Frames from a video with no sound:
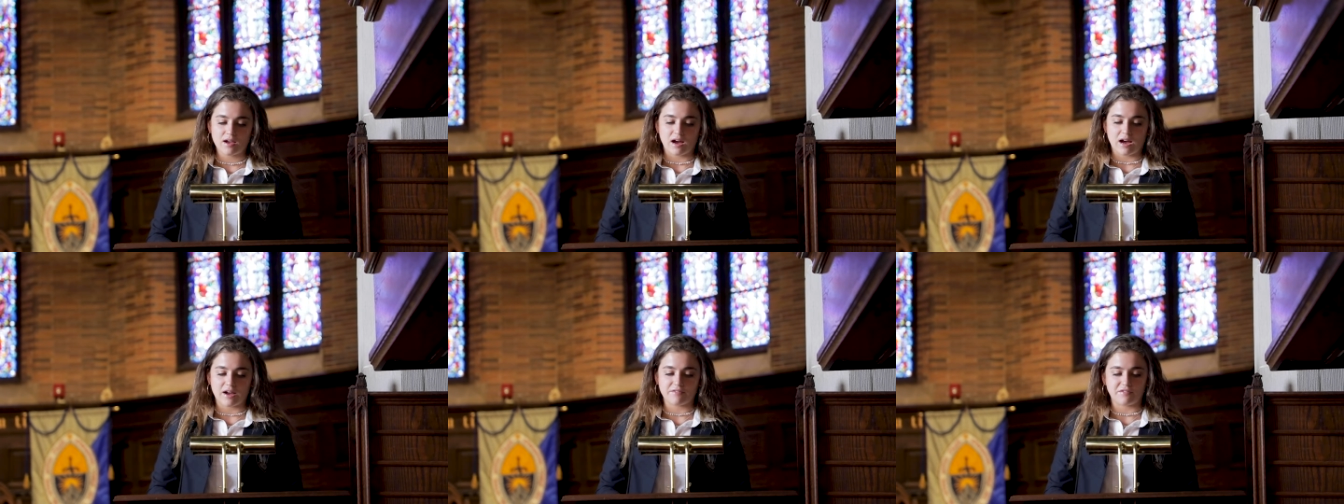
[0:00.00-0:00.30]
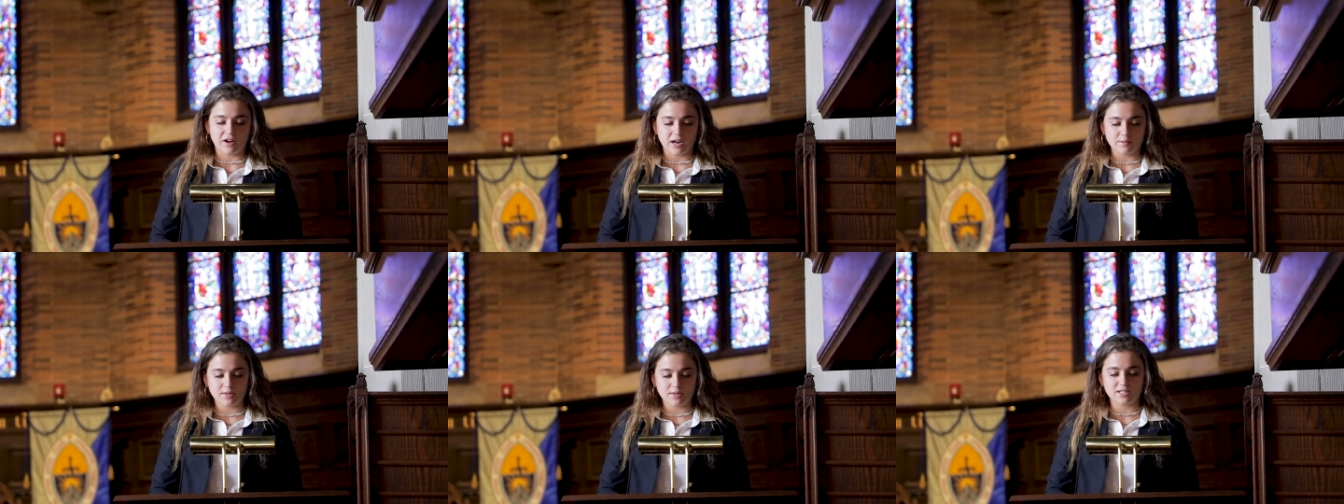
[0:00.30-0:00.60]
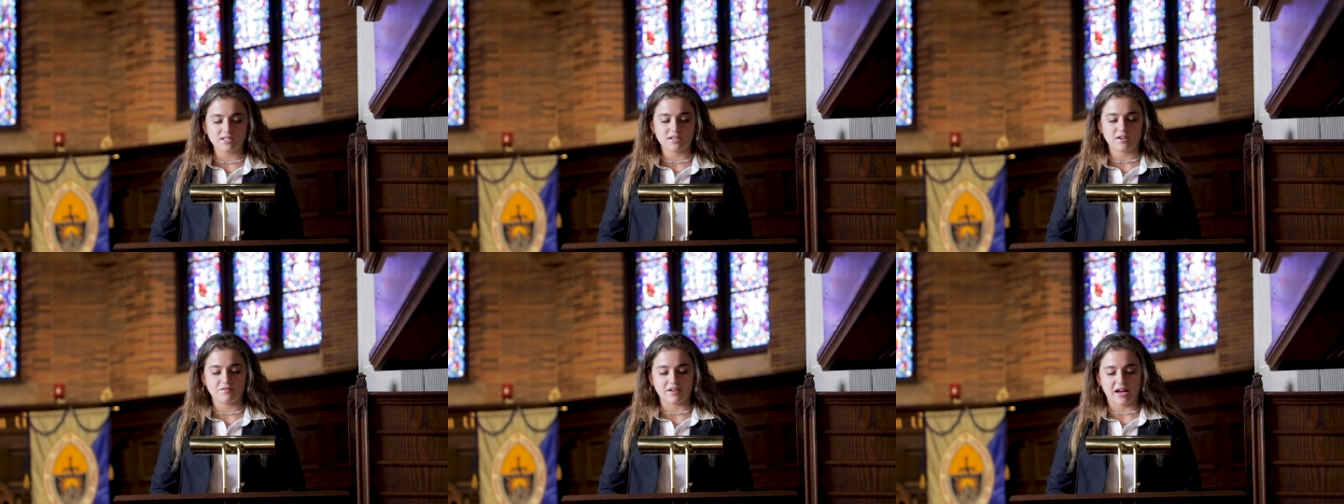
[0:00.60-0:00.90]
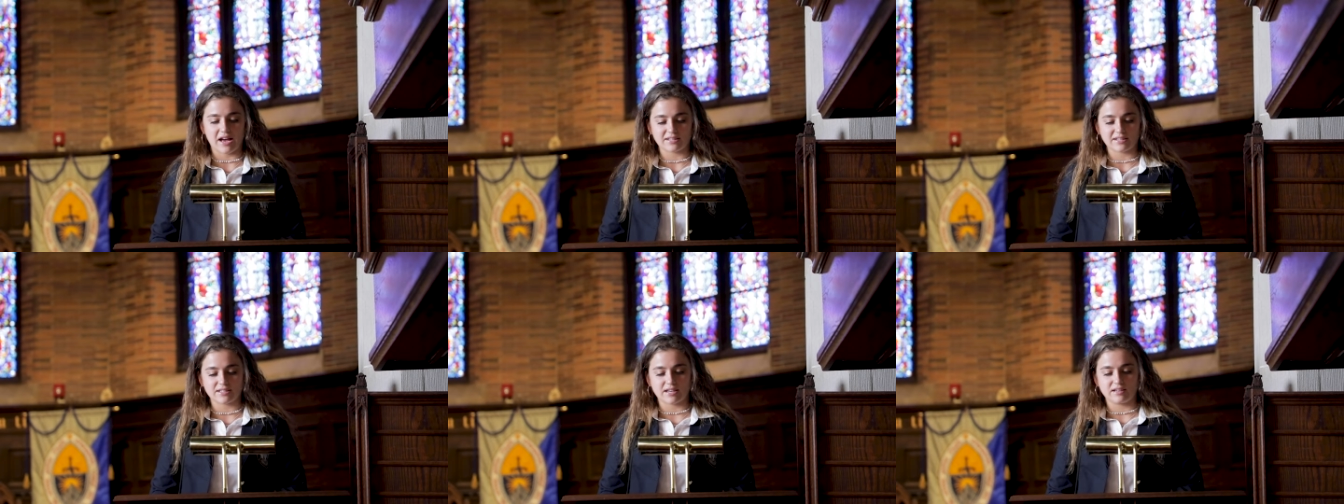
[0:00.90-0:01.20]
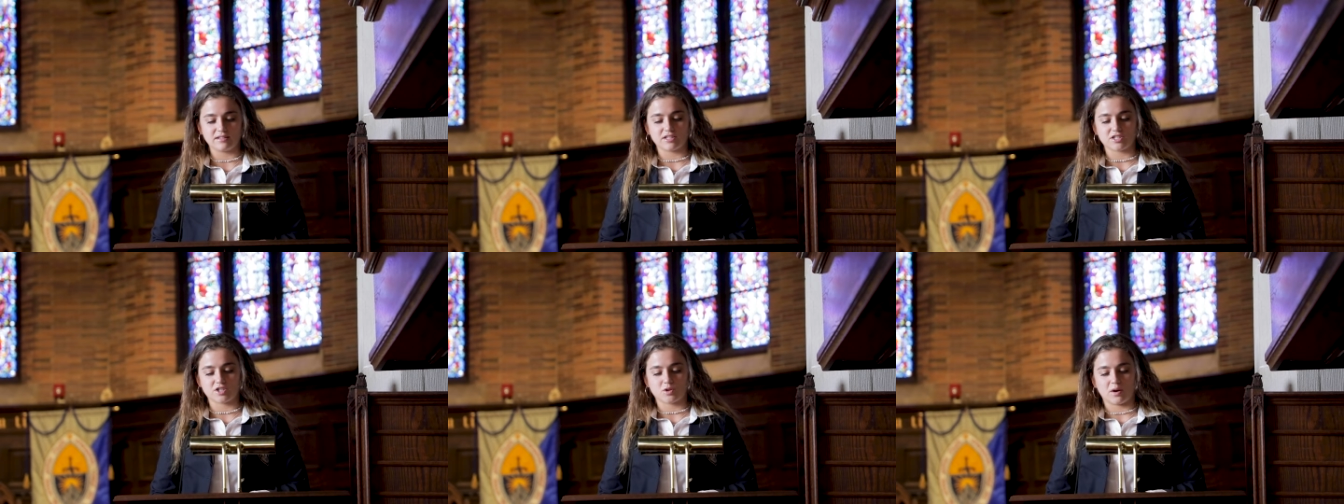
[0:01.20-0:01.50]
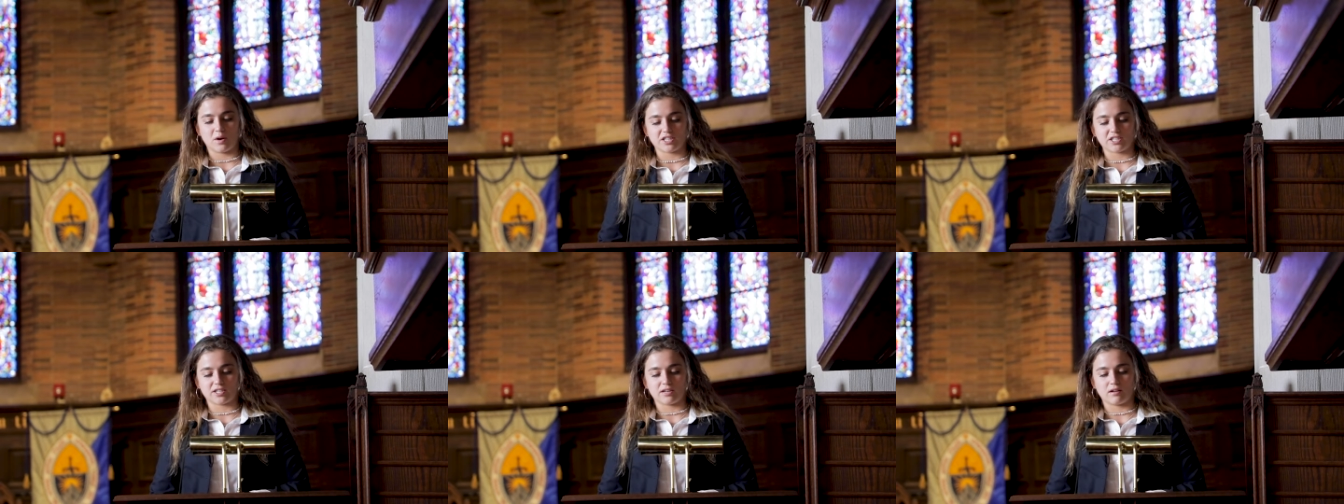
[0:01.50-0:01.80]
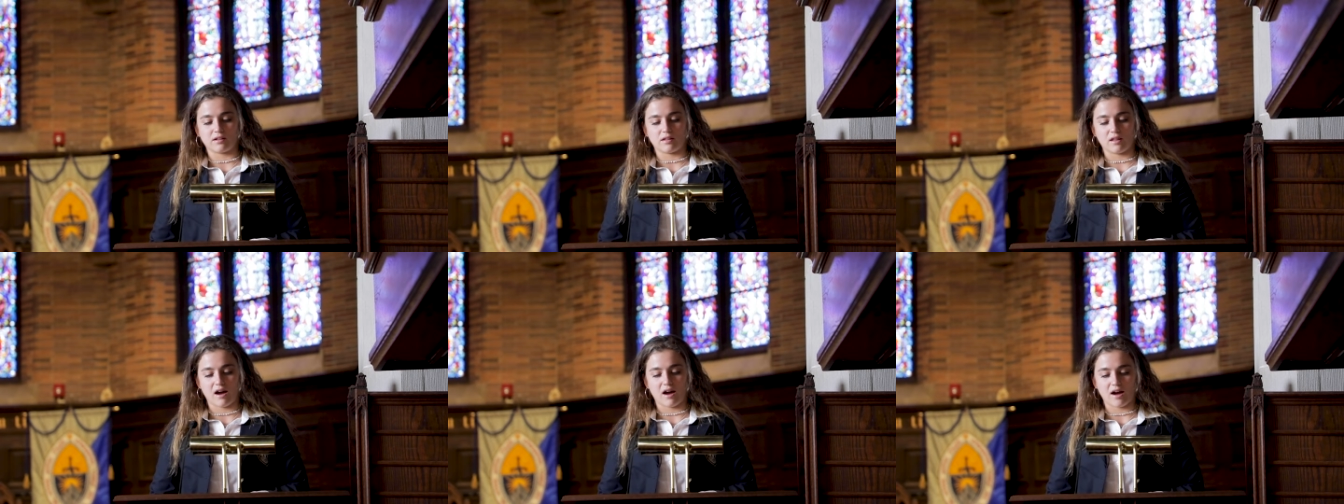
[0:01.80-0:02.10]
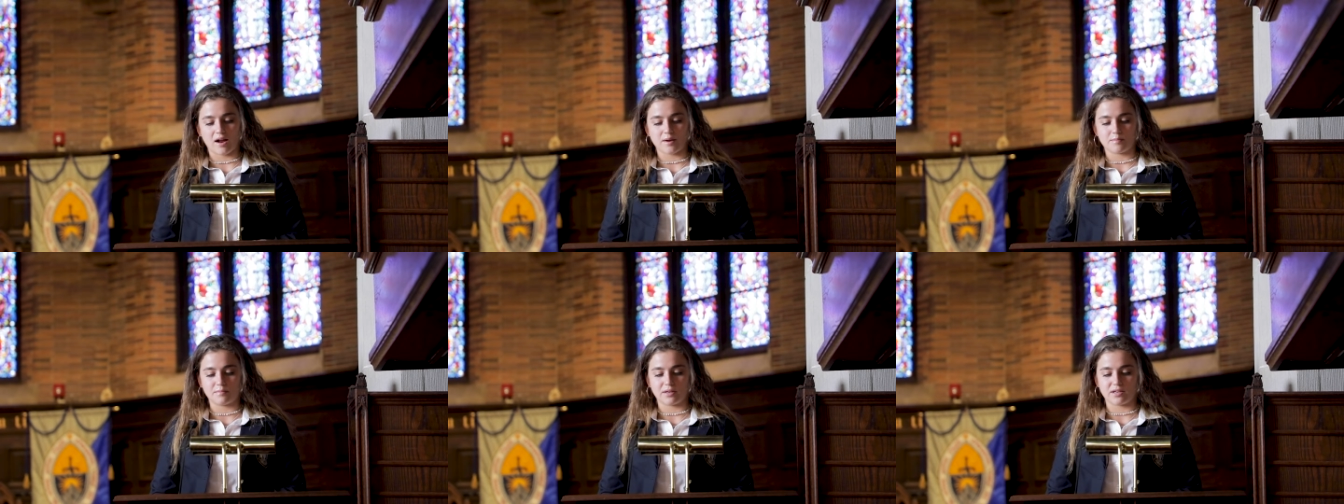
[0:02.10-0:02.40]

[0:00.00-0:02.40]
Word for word: I find myself asking this question a lot